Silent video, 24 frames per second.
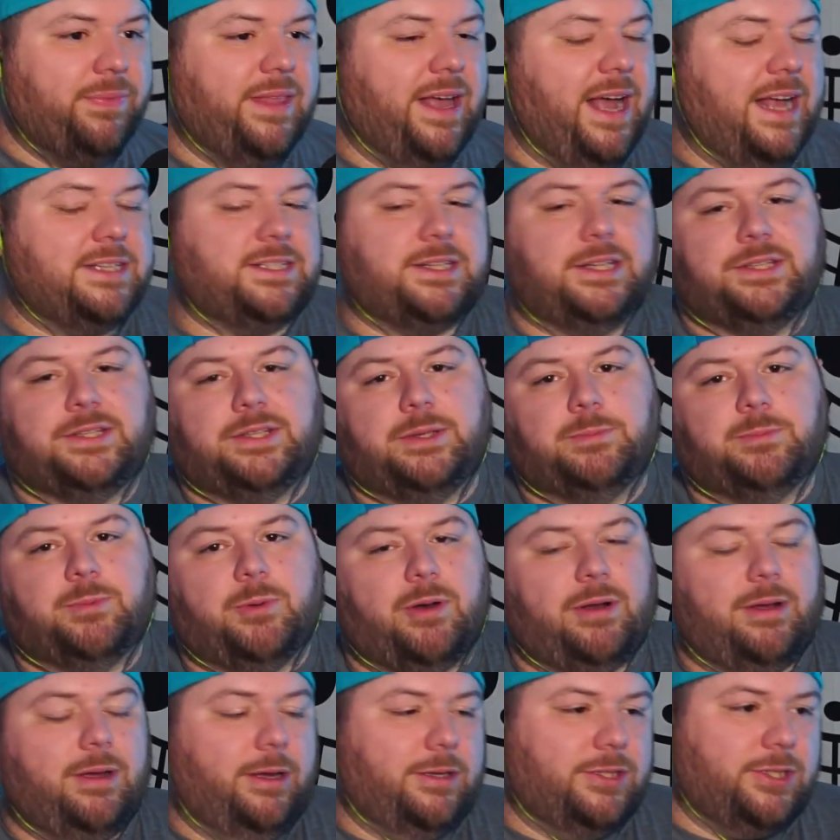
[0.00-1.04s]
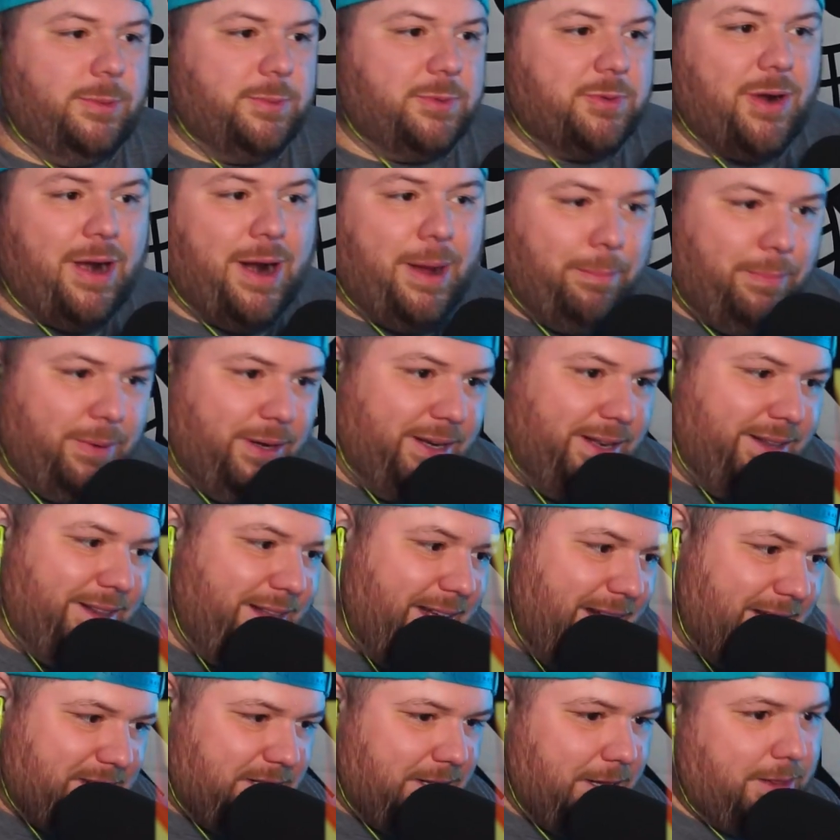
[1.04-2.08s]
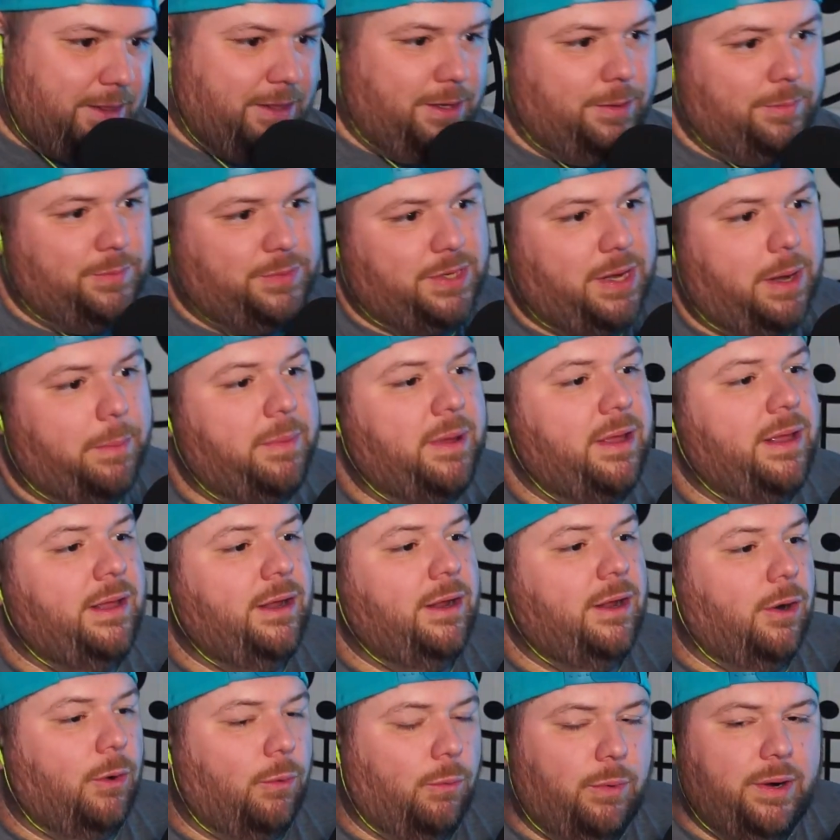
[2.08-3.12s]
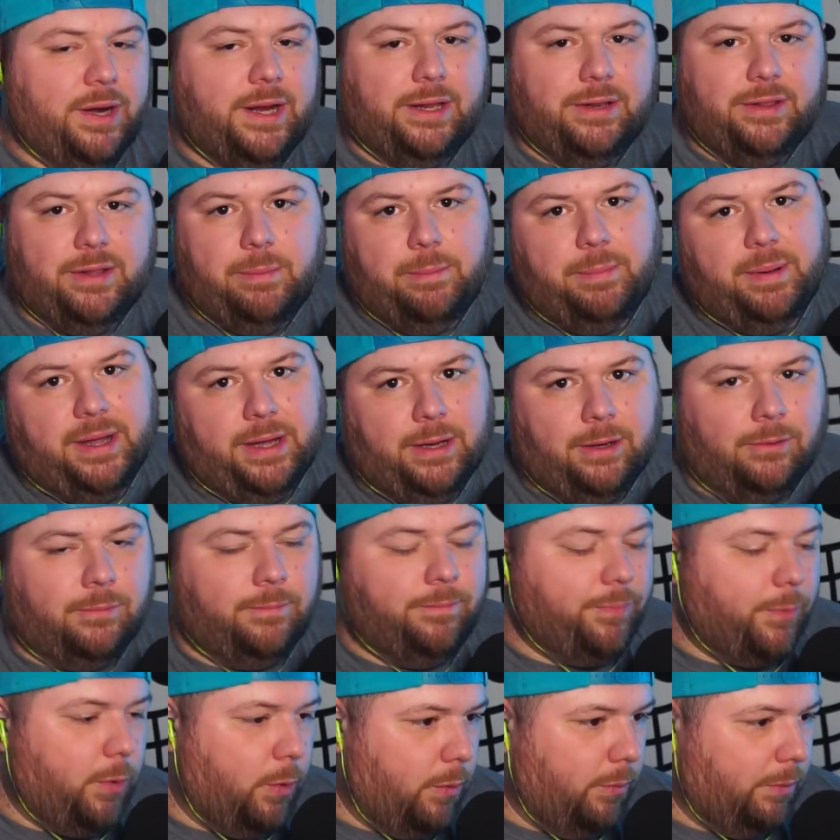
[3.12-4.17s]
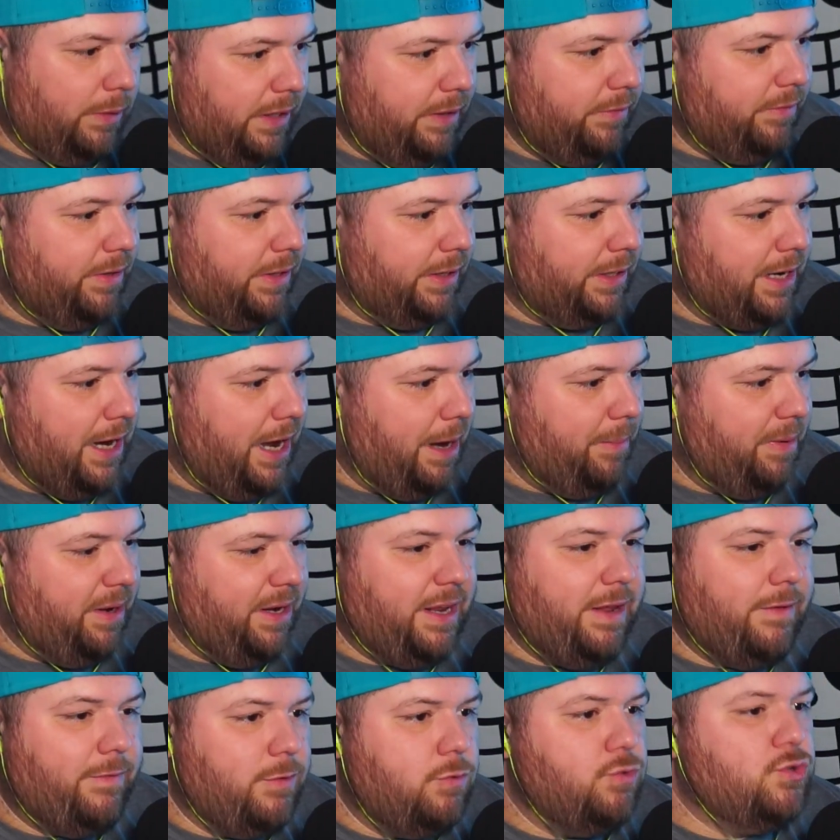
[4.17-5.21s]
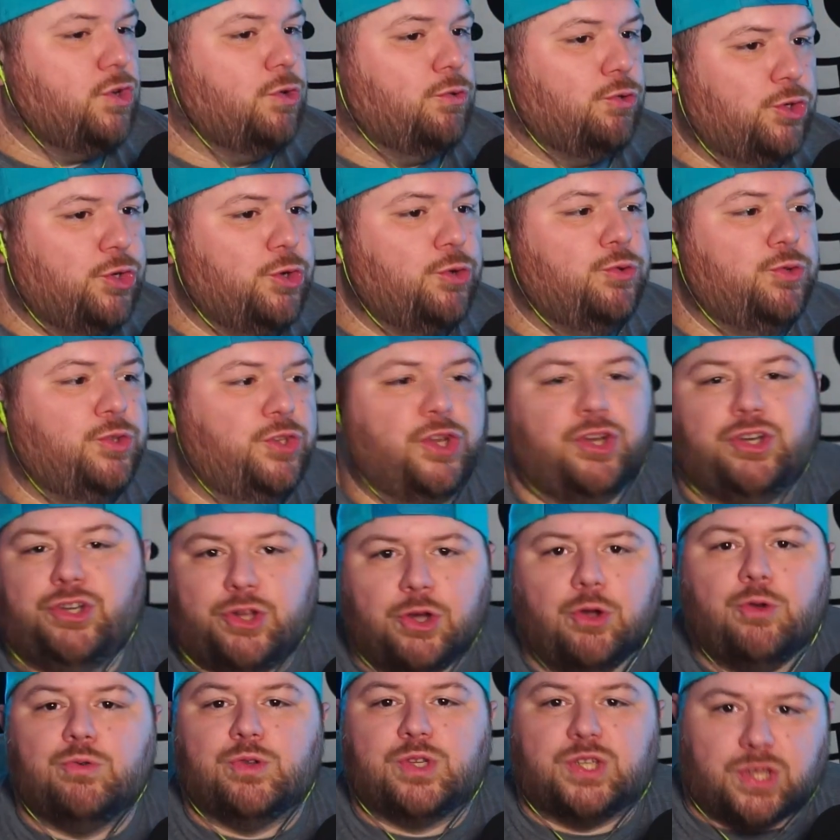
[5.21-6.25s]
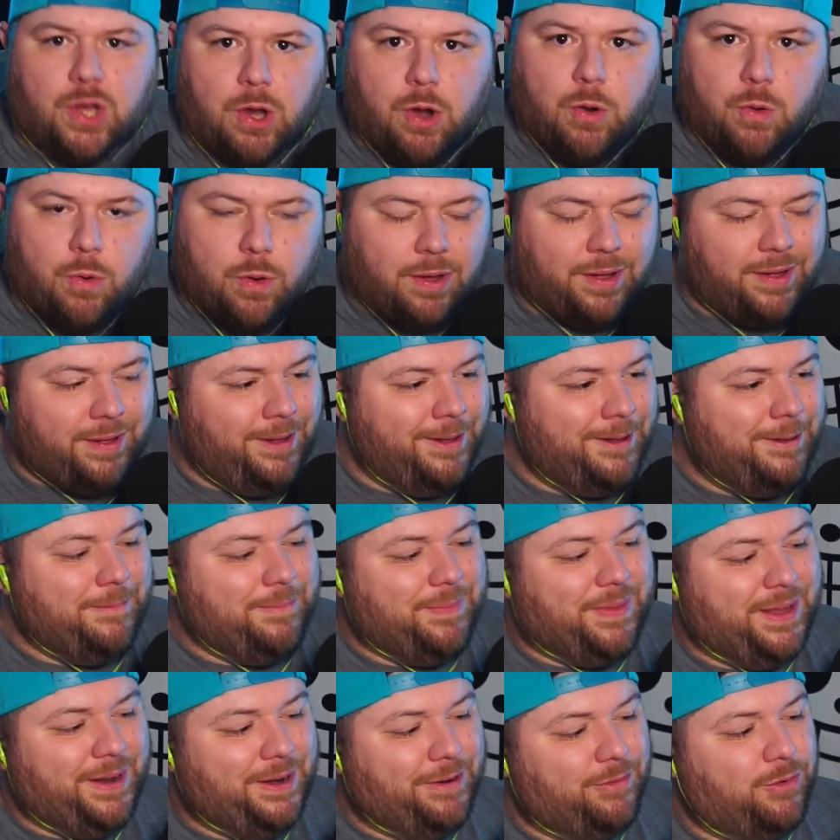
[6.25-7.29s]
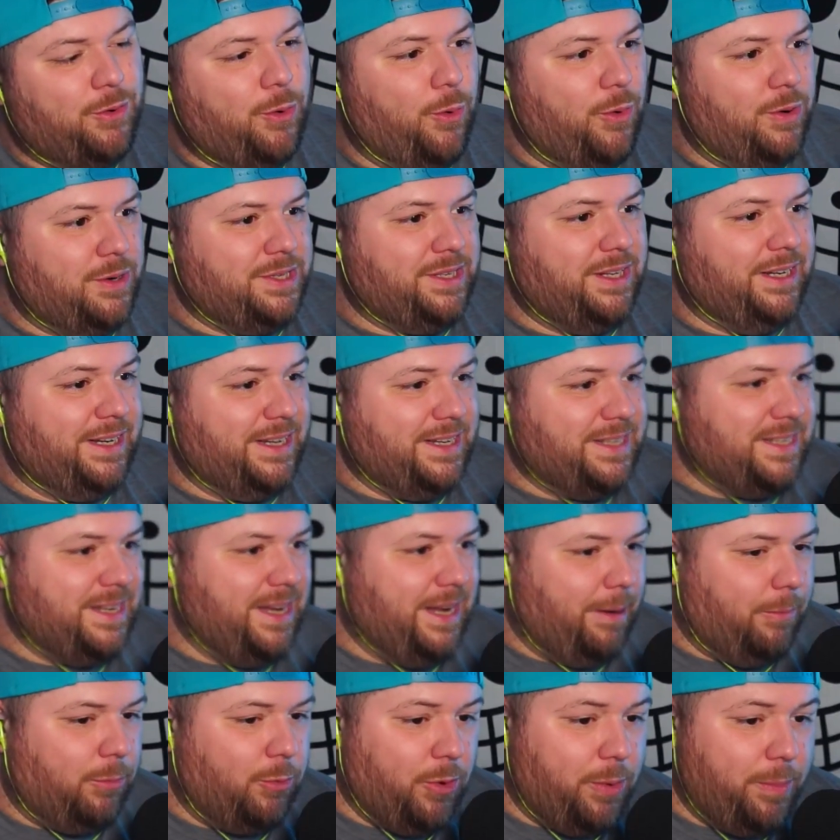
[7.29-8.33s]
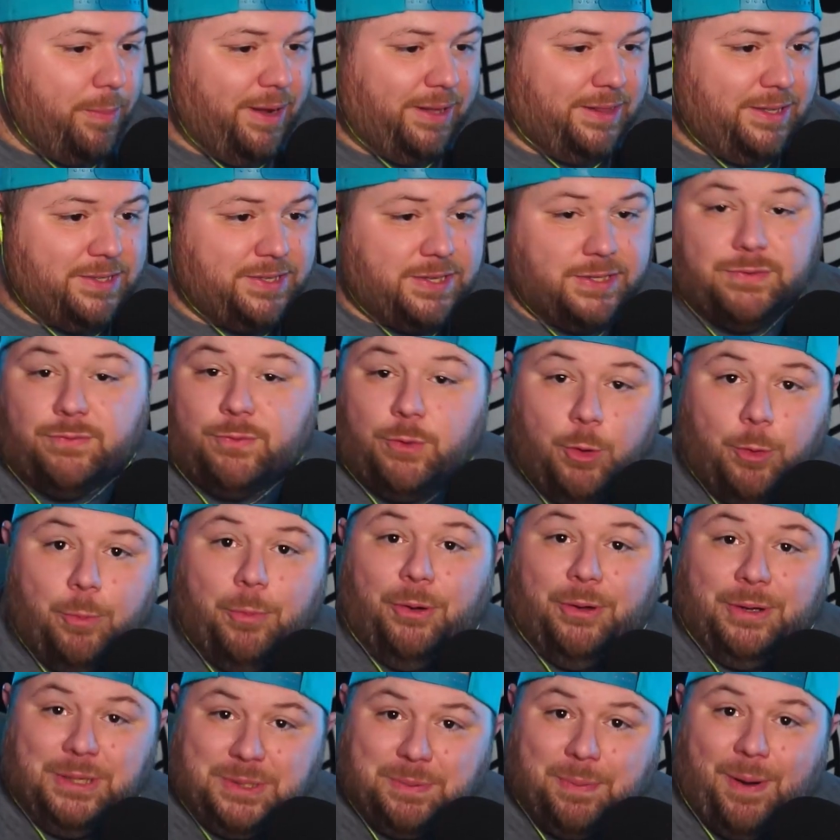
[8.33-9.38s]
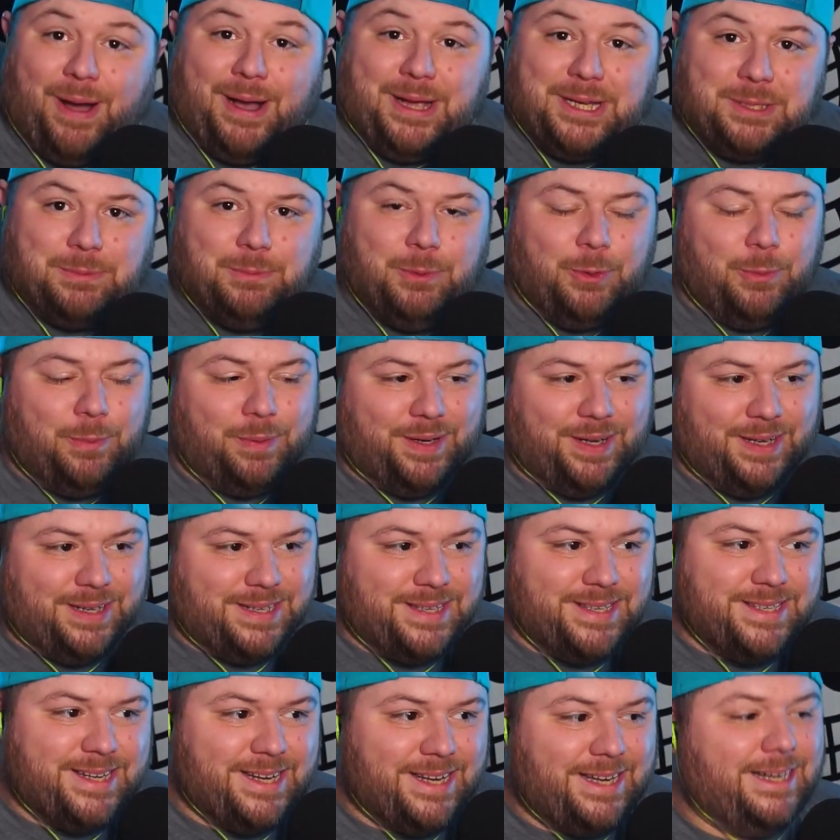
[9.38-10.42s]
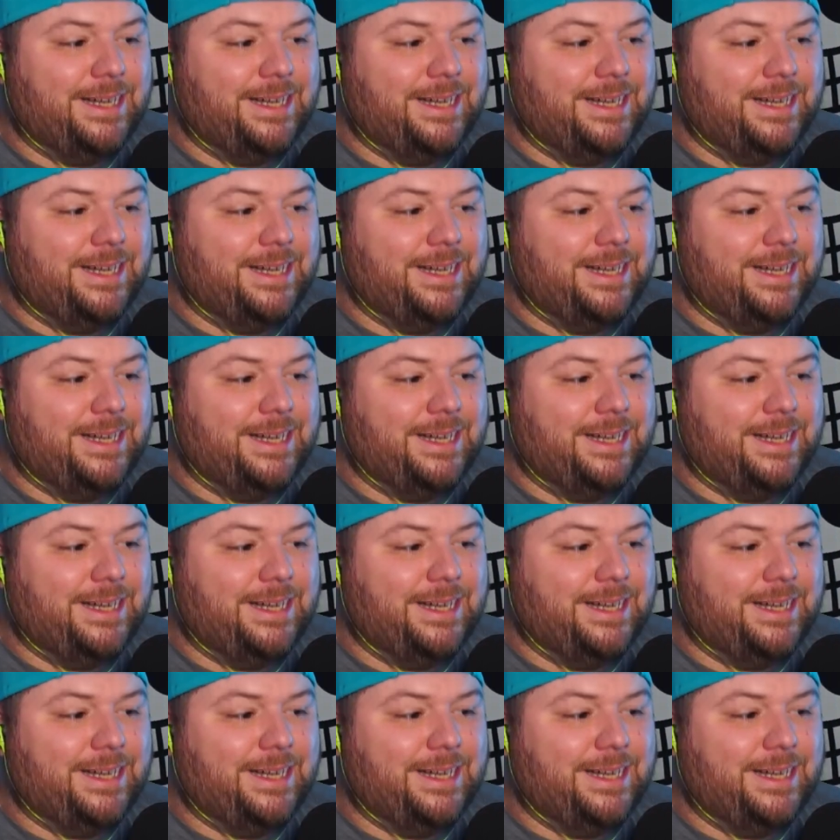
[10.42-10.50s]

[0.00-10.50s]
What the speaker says: That's the subscribe button. That's the thumbs up. Ringing the bell. Leaving a comment if you so choose to do so. And of course, like I said, I'm going to make this as viewable as possible because